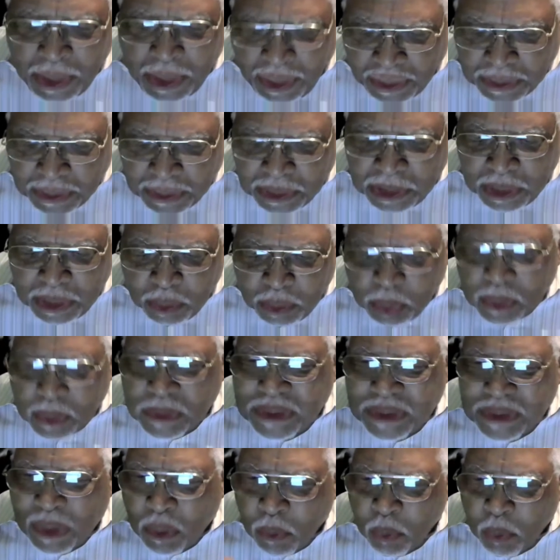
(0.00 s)
and he will
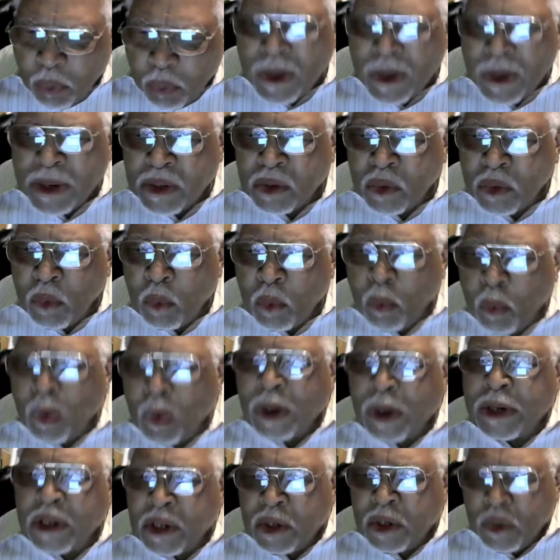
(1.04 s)
direct you
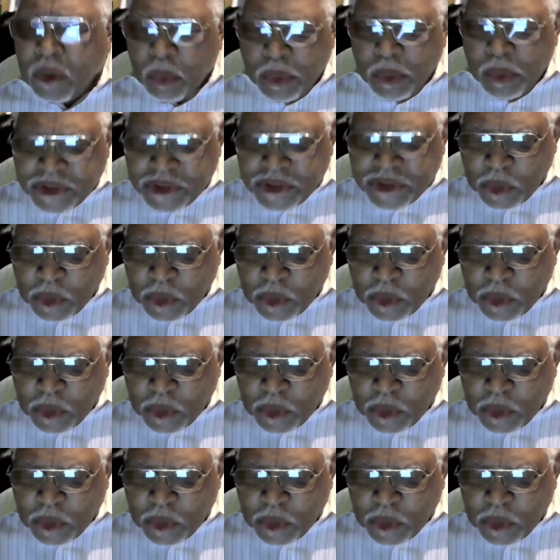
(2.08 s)
what to do with